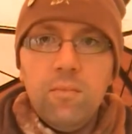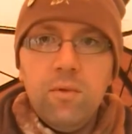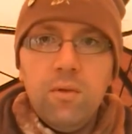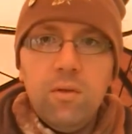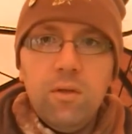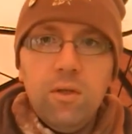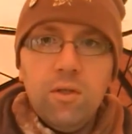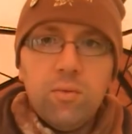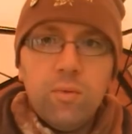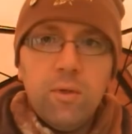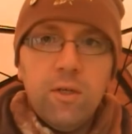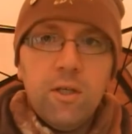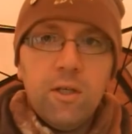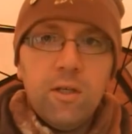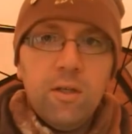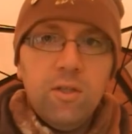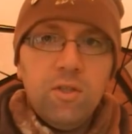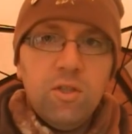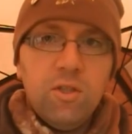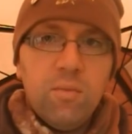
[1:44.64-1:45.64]
this week,
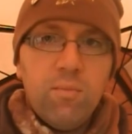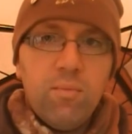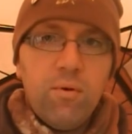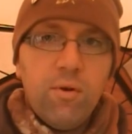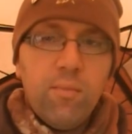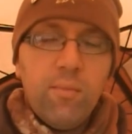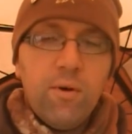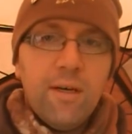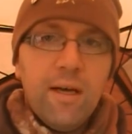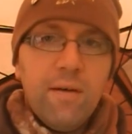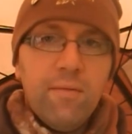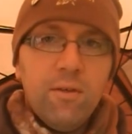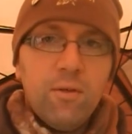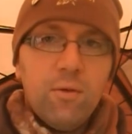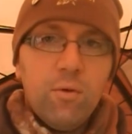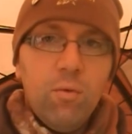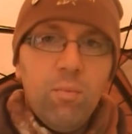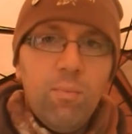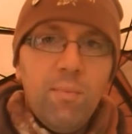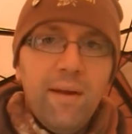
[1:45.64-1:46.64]
and this is a product by Avid
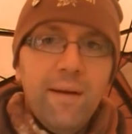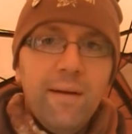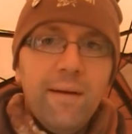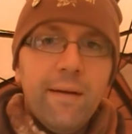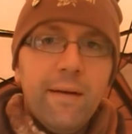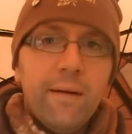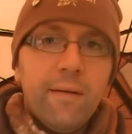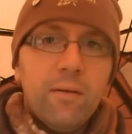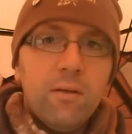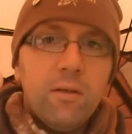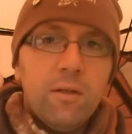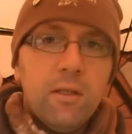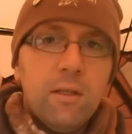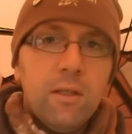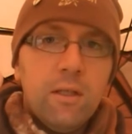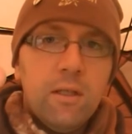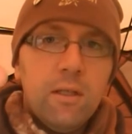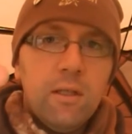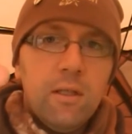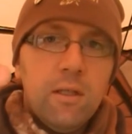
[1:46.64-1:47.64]
called Pin Down.
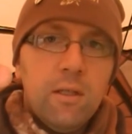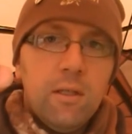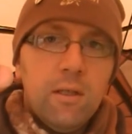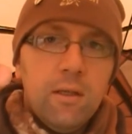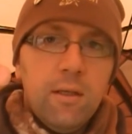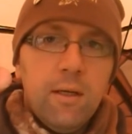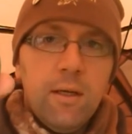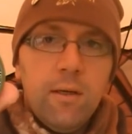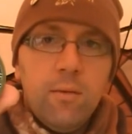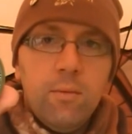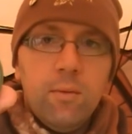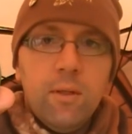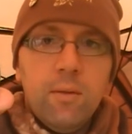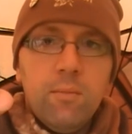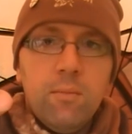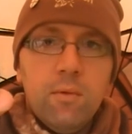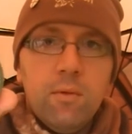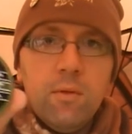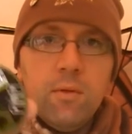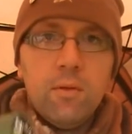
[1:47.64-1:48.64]
Now
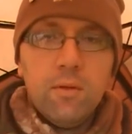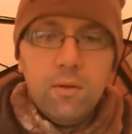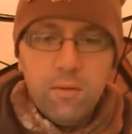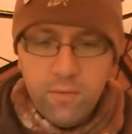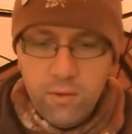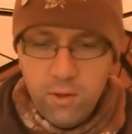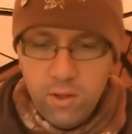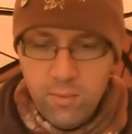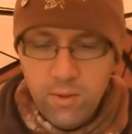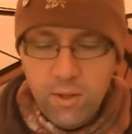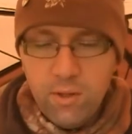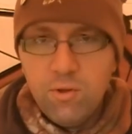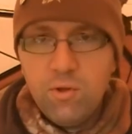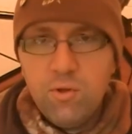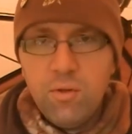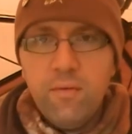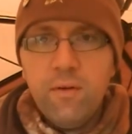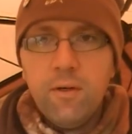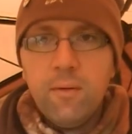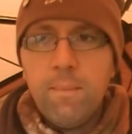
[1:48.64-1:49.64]
I've got to be
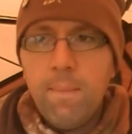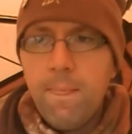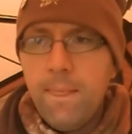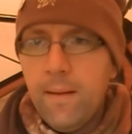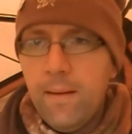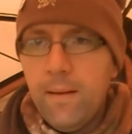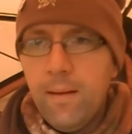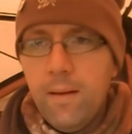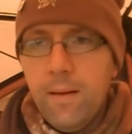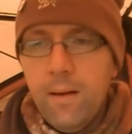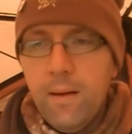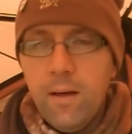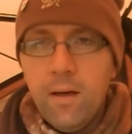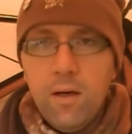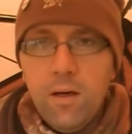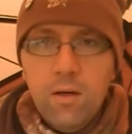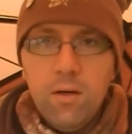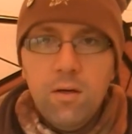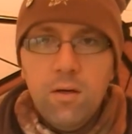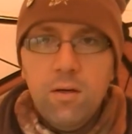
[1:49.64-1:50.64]
honest with you,
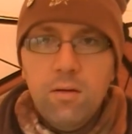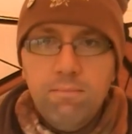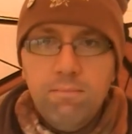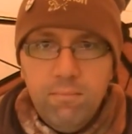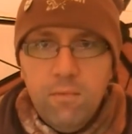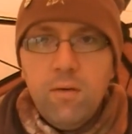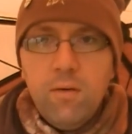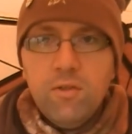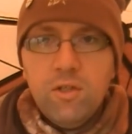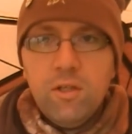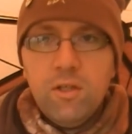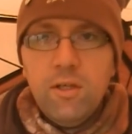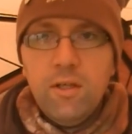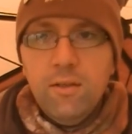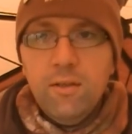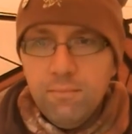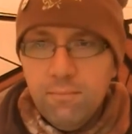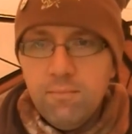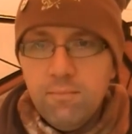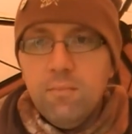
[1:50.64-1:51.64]

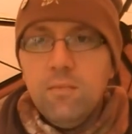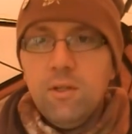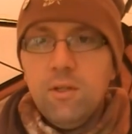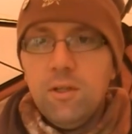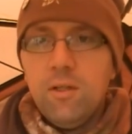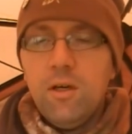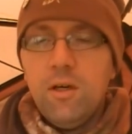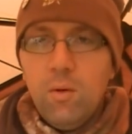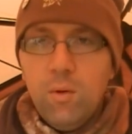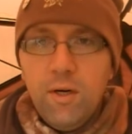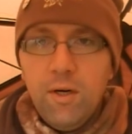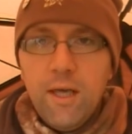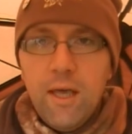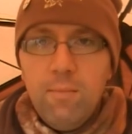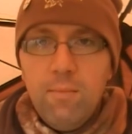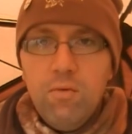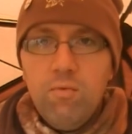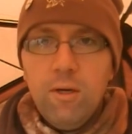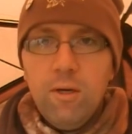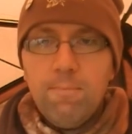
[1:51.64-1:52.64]
obviously I want to
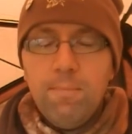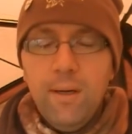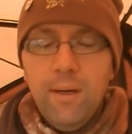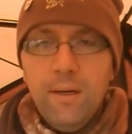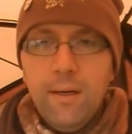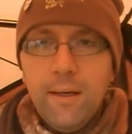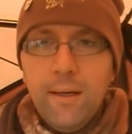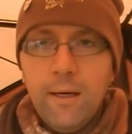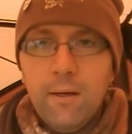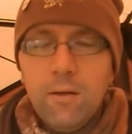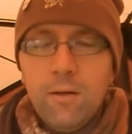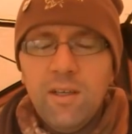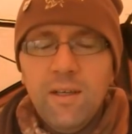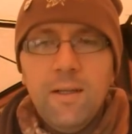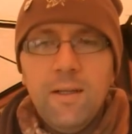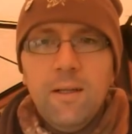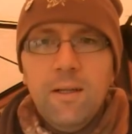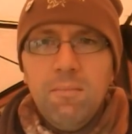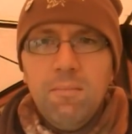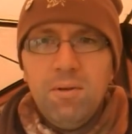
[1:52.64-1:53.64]
get my rig pinned down,
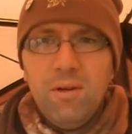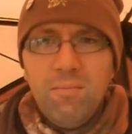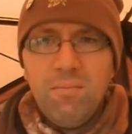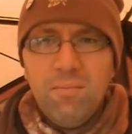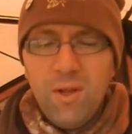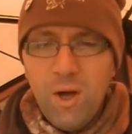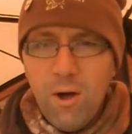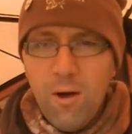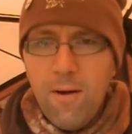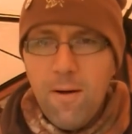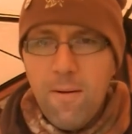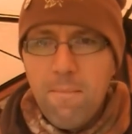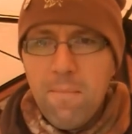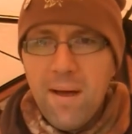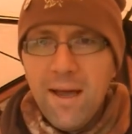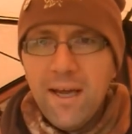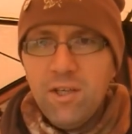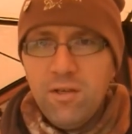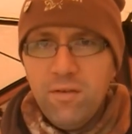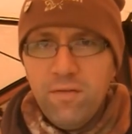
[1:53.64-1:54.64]
but I'm not a
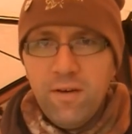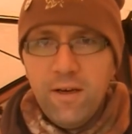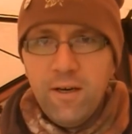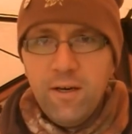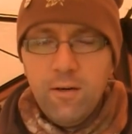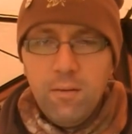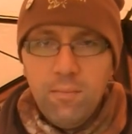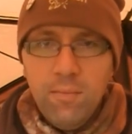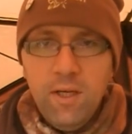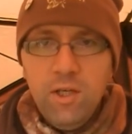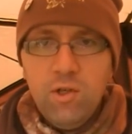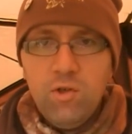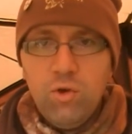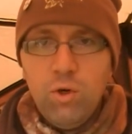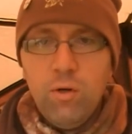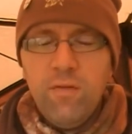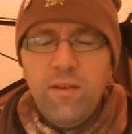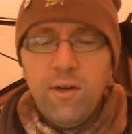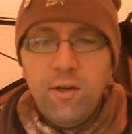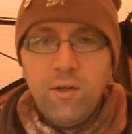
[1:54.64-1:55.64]
major fan, and I'm being
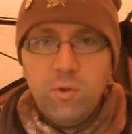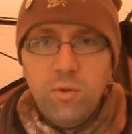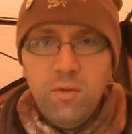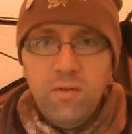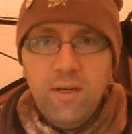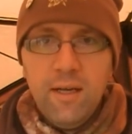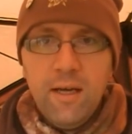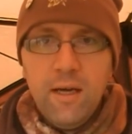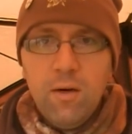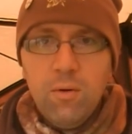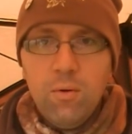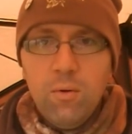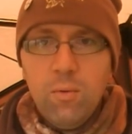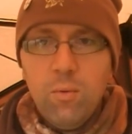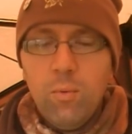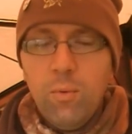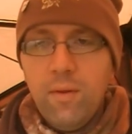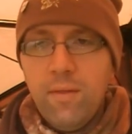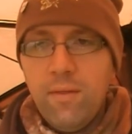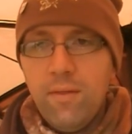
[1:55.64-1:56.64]
truthfully honest with you now,
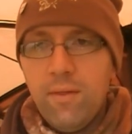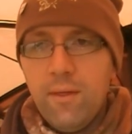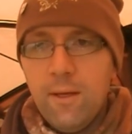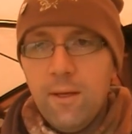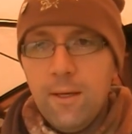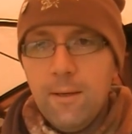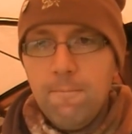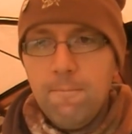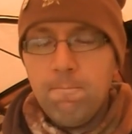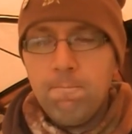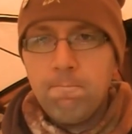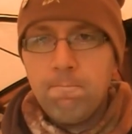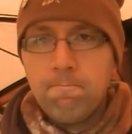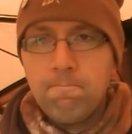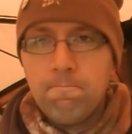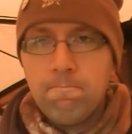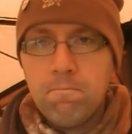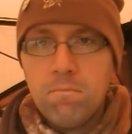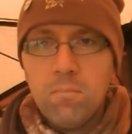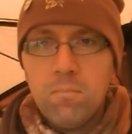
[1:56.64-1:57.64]
with the
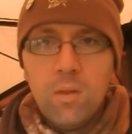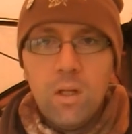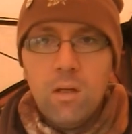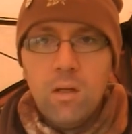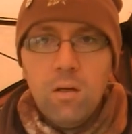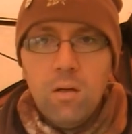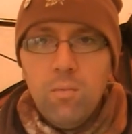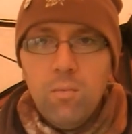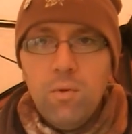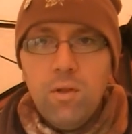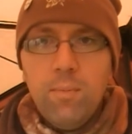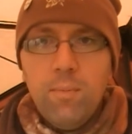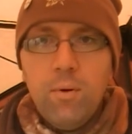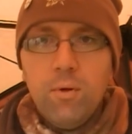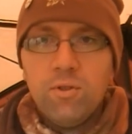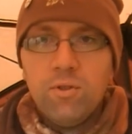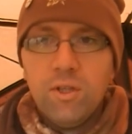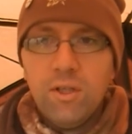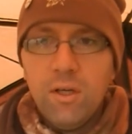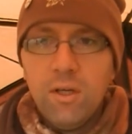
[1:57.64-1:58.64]

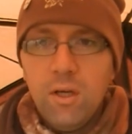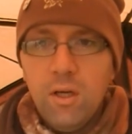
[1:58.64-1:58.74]
putty.